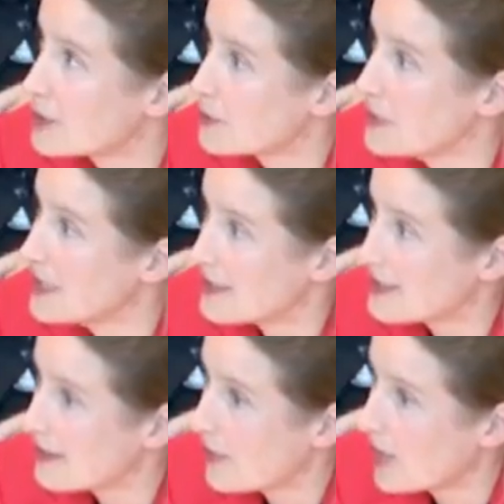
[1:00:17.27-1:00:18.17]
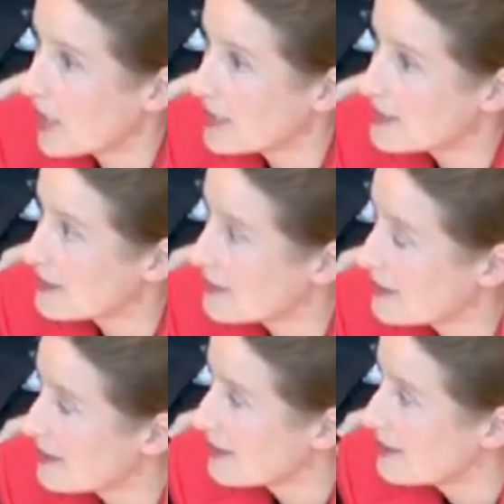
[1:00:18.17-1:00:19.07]
submit that
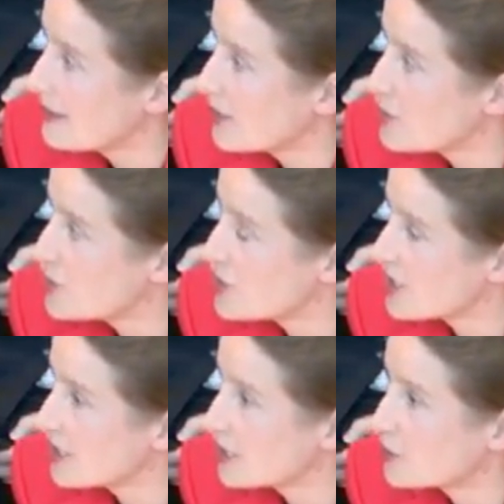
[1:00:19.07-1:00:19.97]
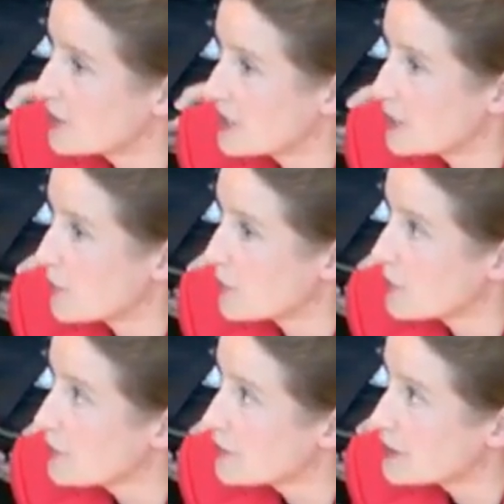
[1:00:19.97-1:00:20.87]
the Energy Charter Treaty, with
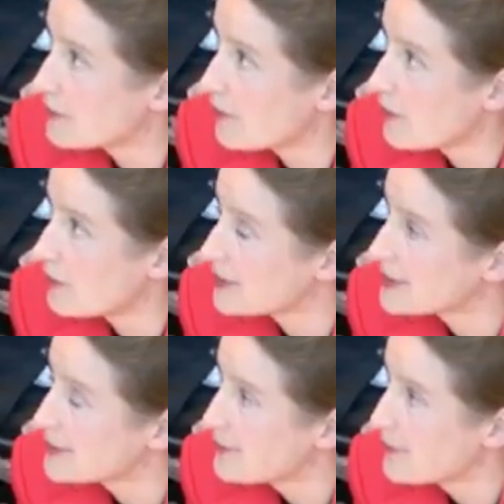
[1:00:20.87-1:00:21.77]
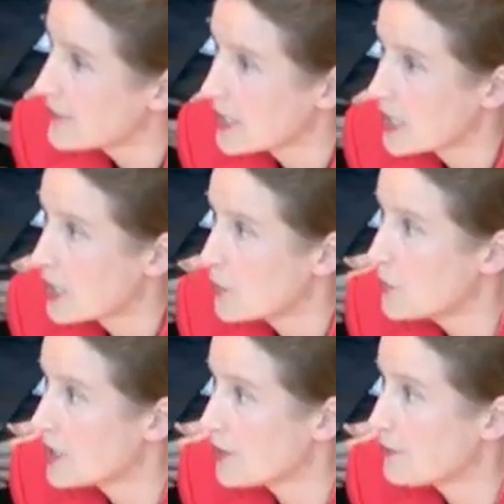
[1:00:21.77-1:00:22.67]
all of its flaws,
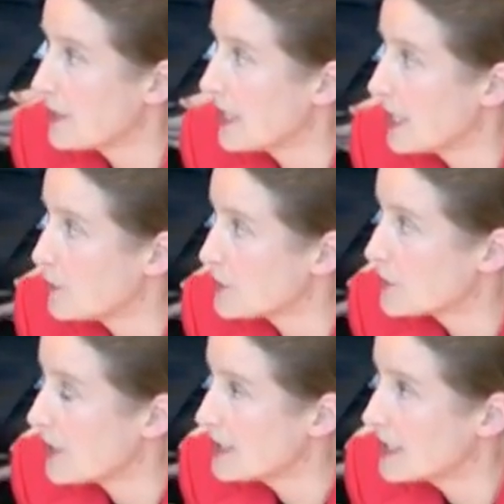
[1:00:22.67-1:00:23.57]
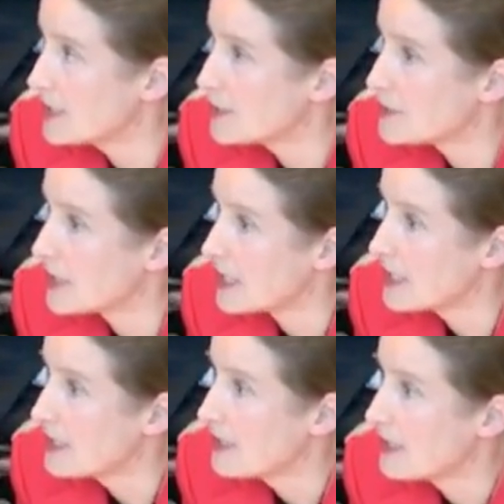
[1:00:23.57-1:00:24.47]
would have been able to
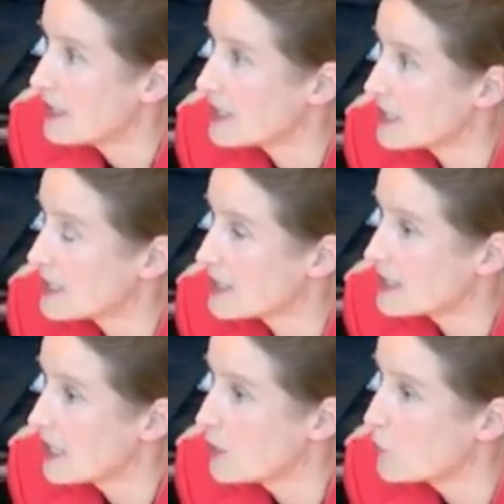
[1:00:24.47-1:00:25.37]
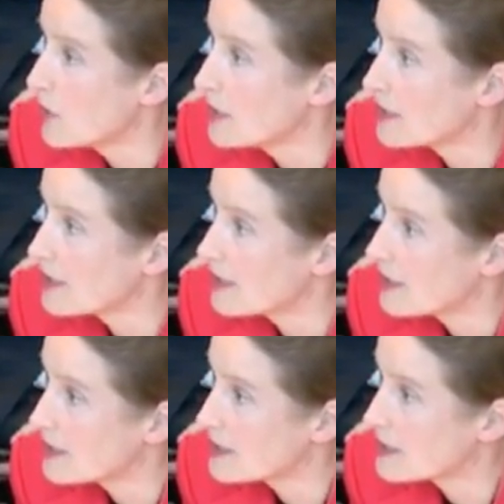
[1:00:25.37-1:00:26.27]
identify Article 10.1
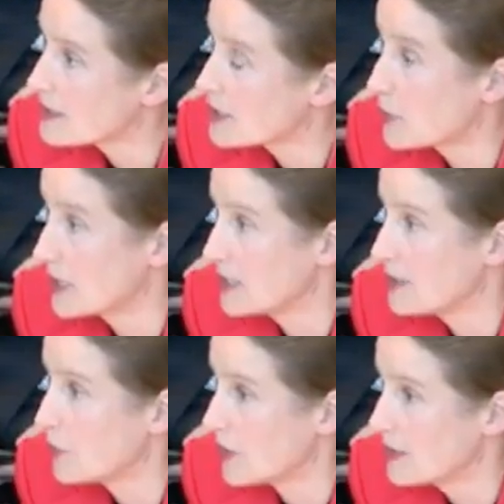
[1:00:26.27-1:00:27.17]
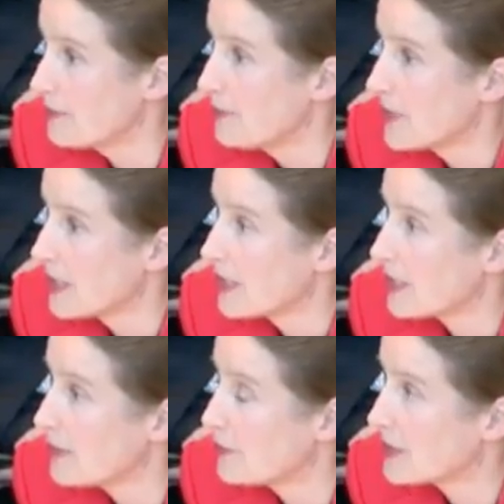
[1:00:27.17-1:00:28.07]
in Article 21
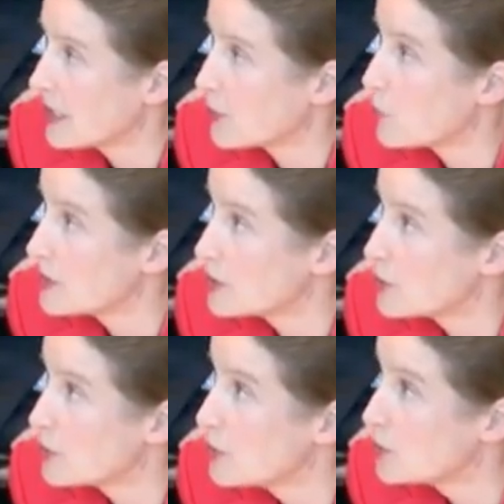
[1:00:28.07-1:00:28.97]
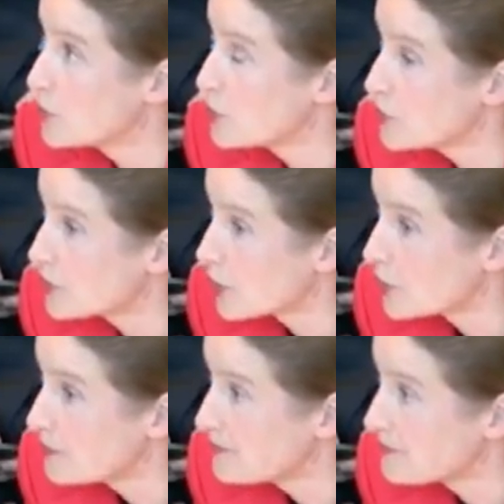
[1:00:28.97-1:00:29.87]
if it had wanted to do
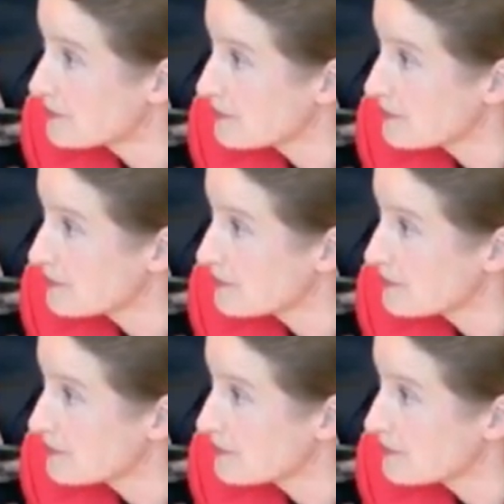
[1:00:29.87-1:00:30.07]
so.